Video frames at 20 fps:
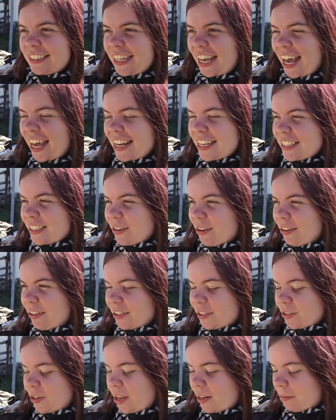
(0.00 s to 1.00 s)
Dad is going
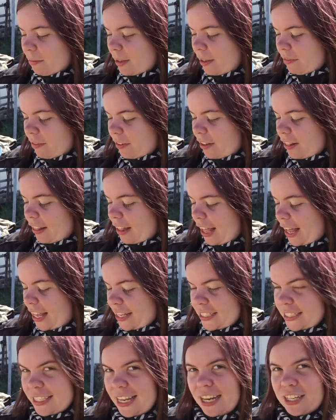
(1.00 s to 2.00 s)
to join me for the
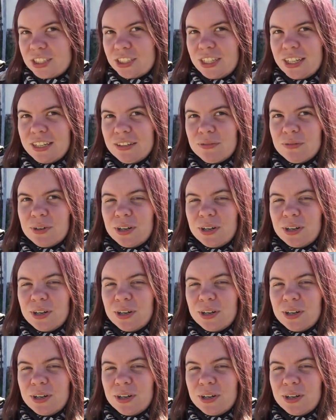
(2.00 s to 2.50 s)
last section.